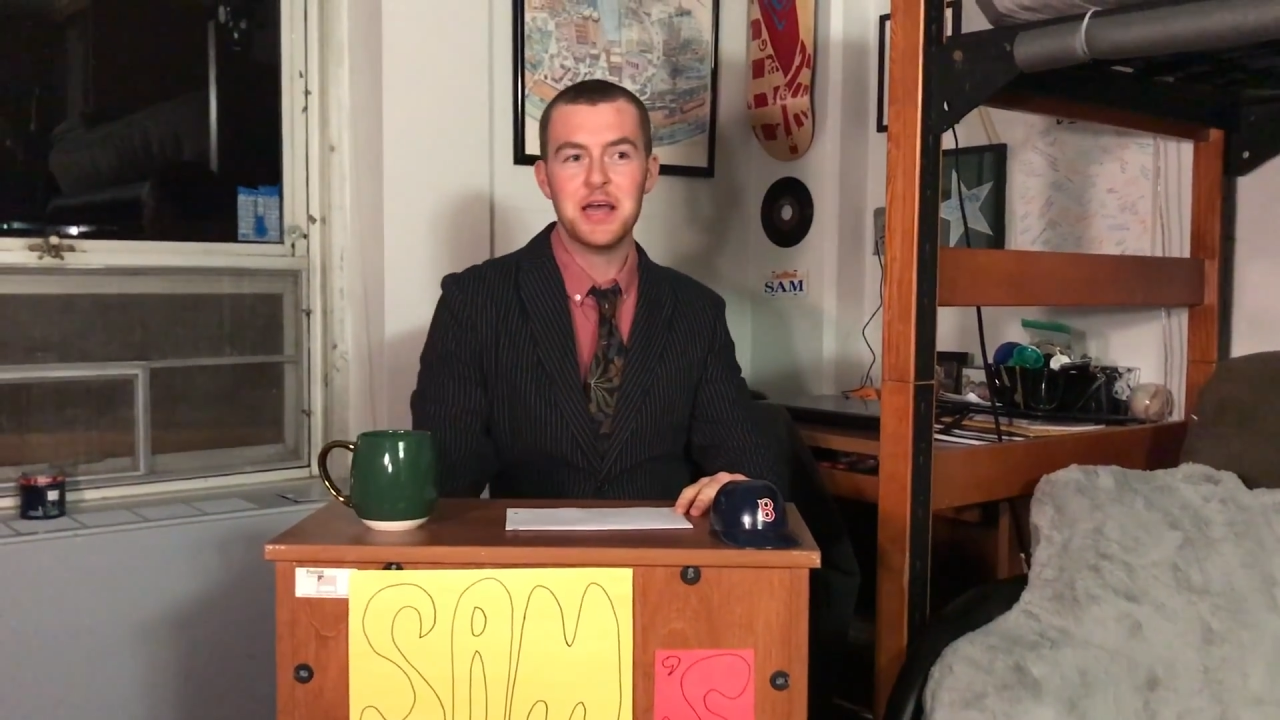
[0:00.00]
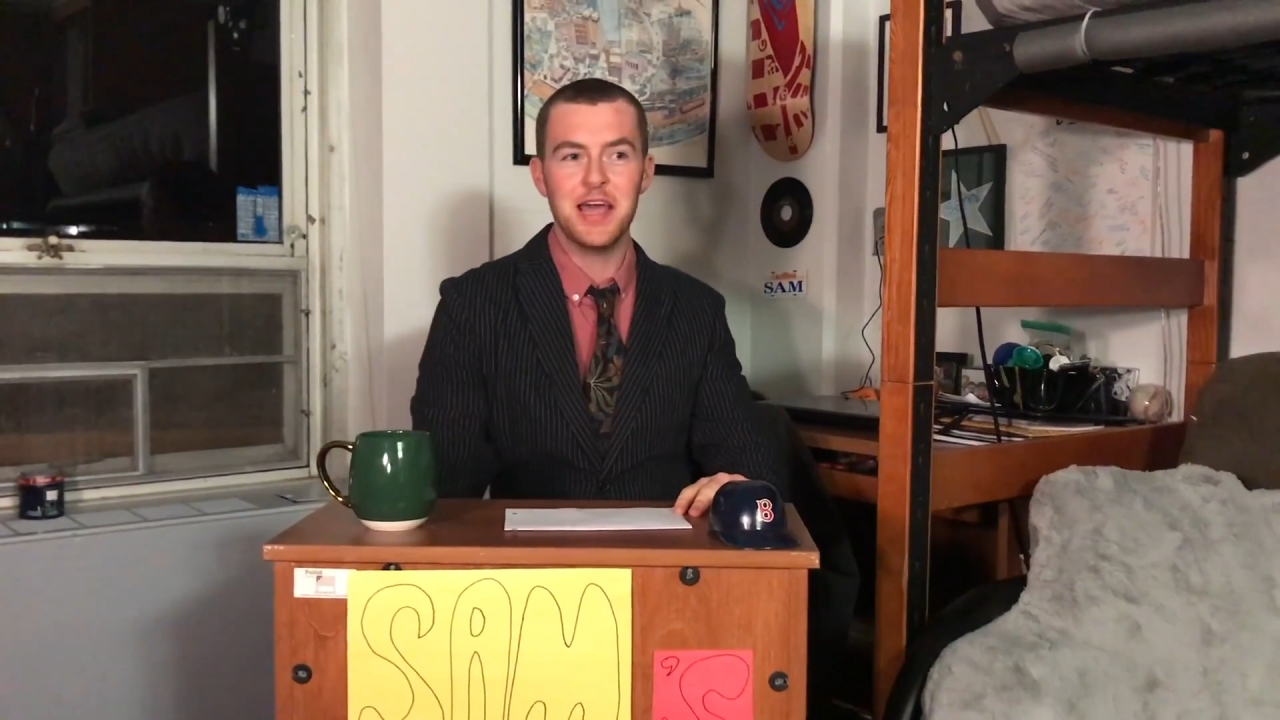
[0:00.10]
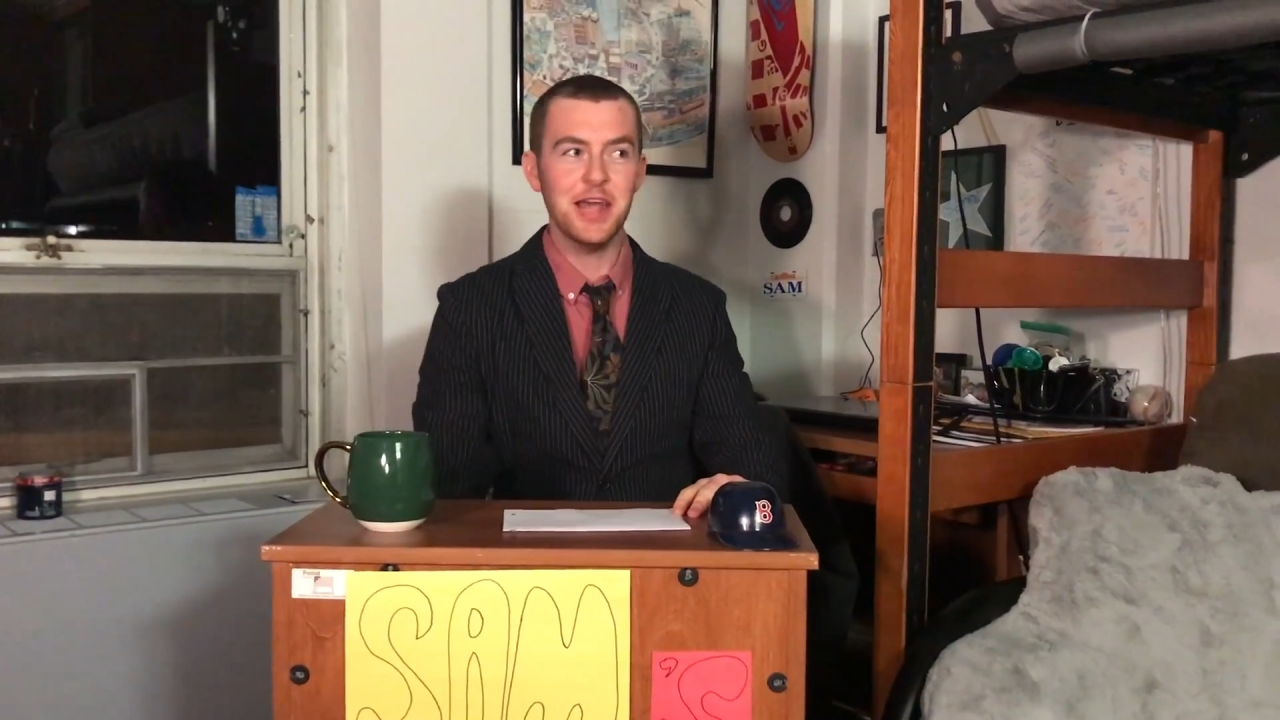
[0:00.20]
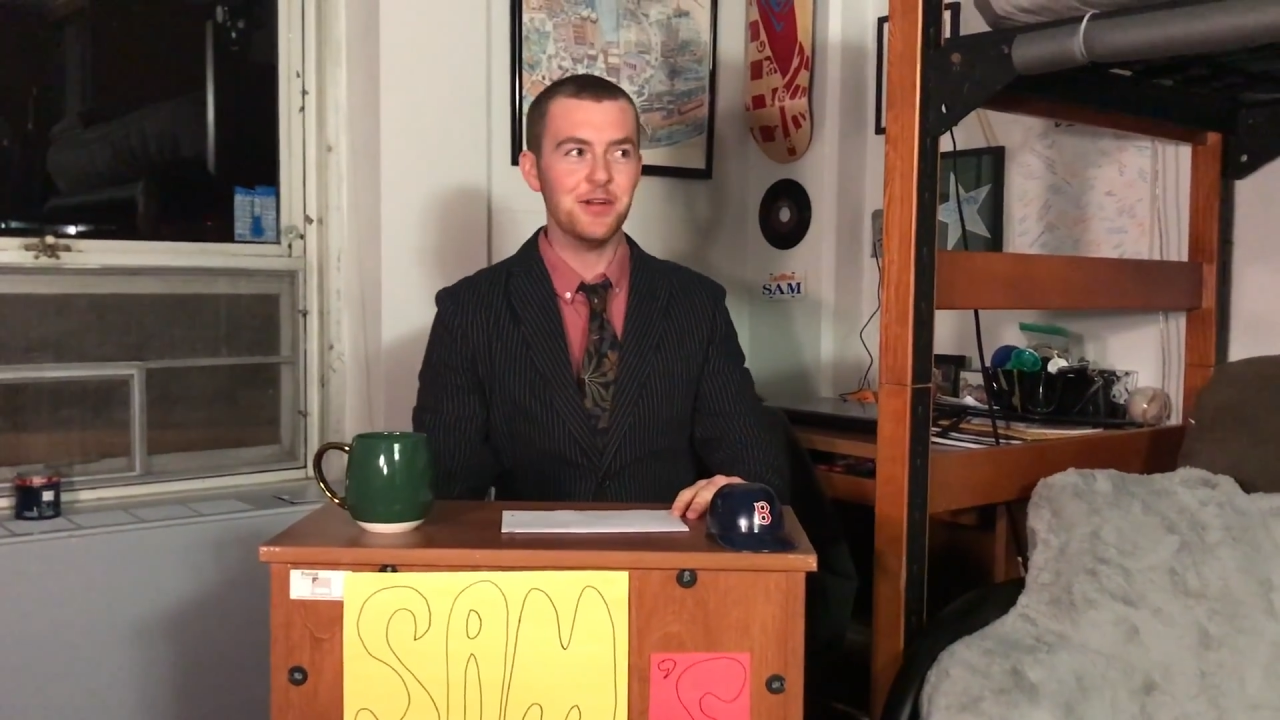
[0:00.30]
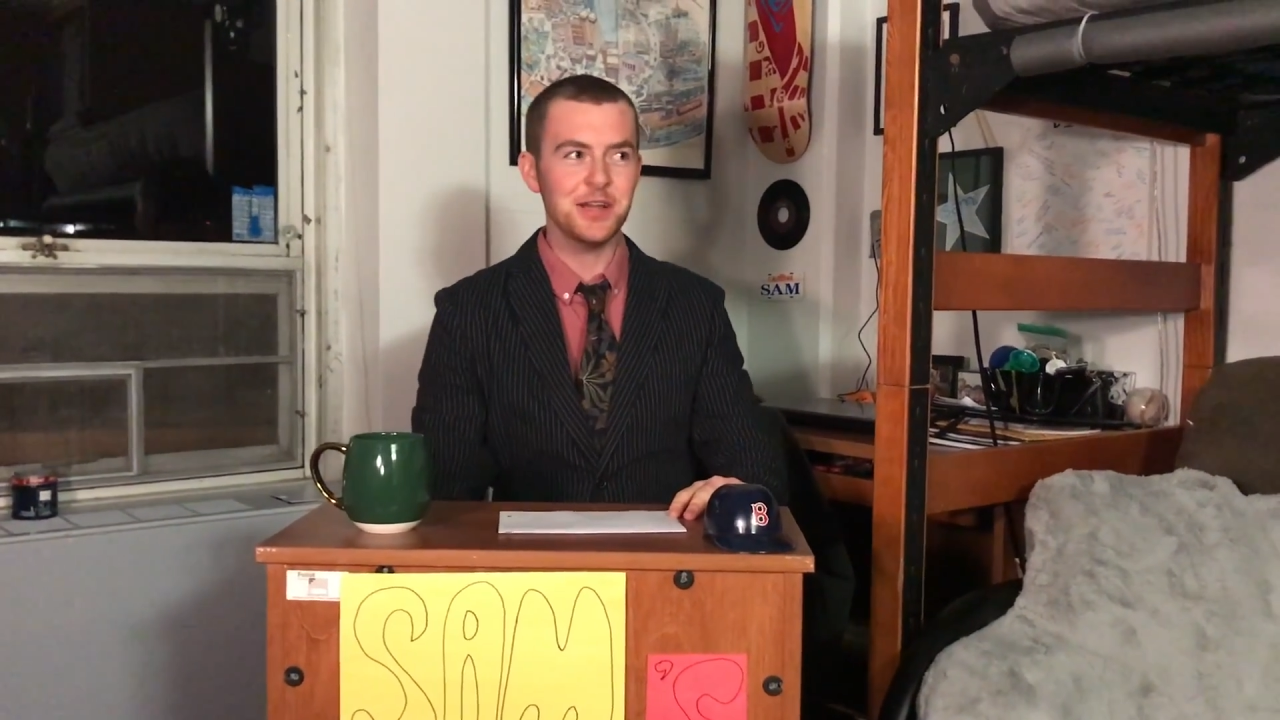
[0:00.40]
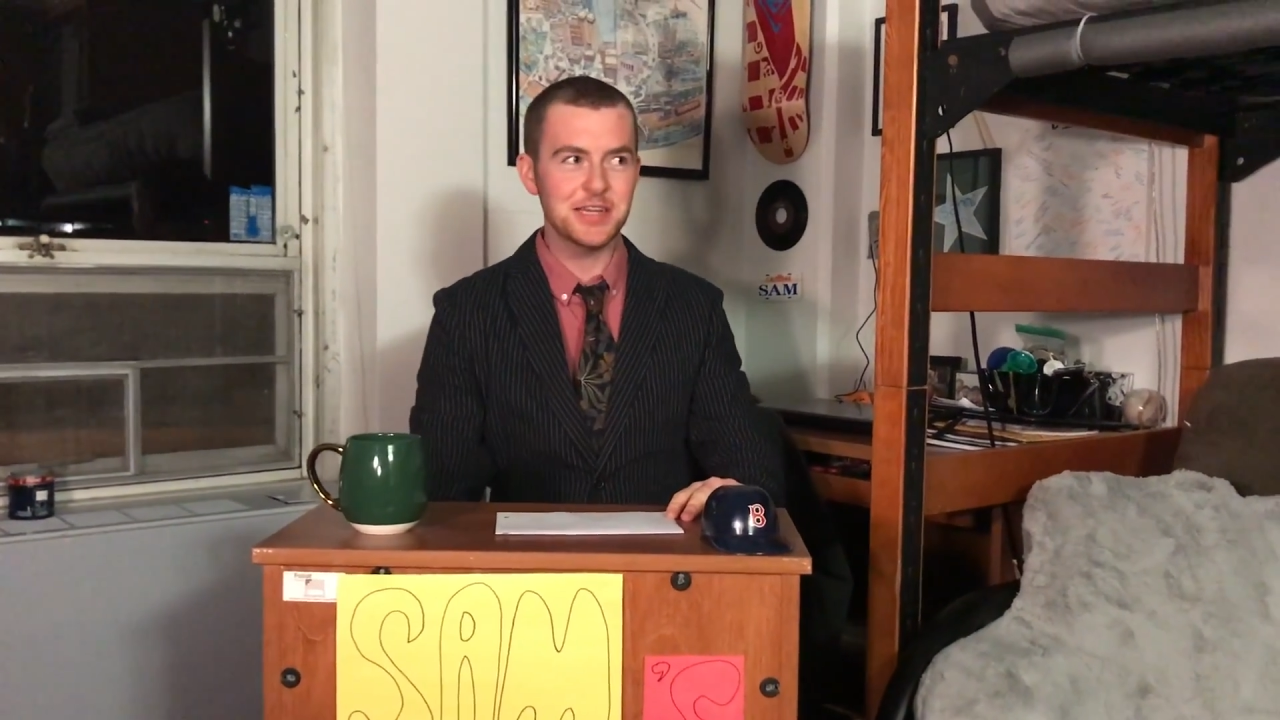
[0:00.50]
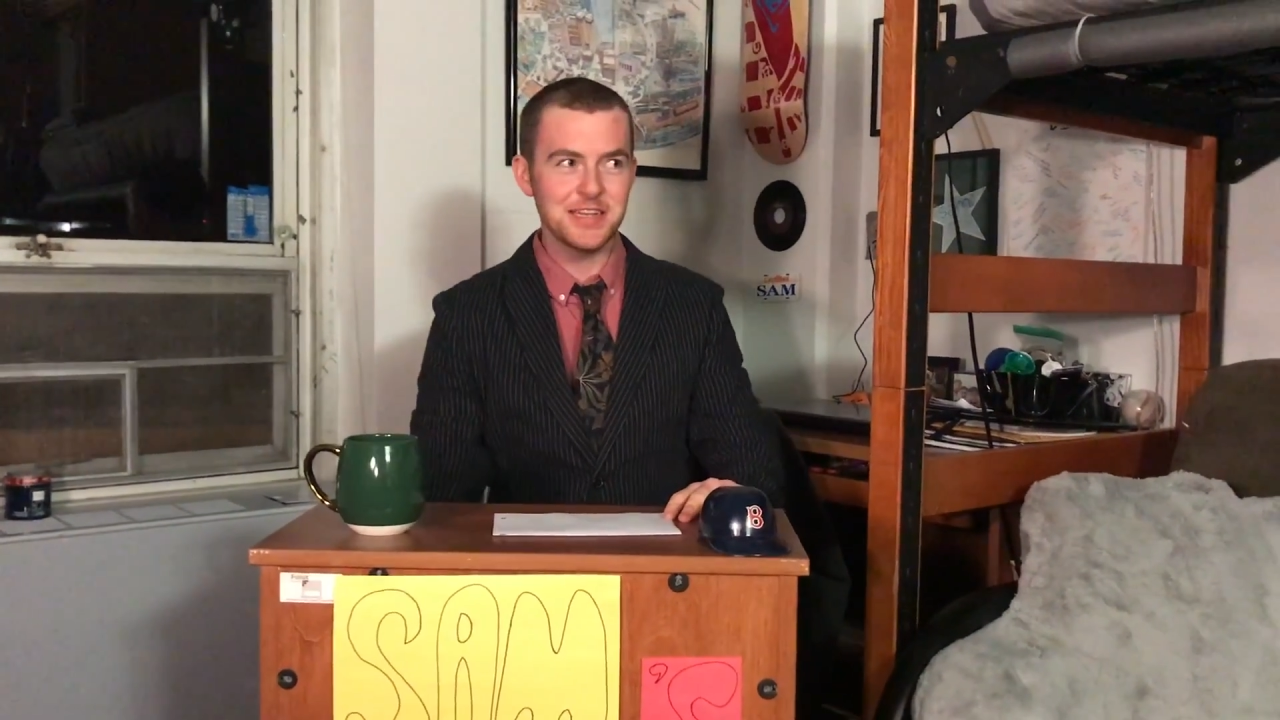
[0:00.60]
Eric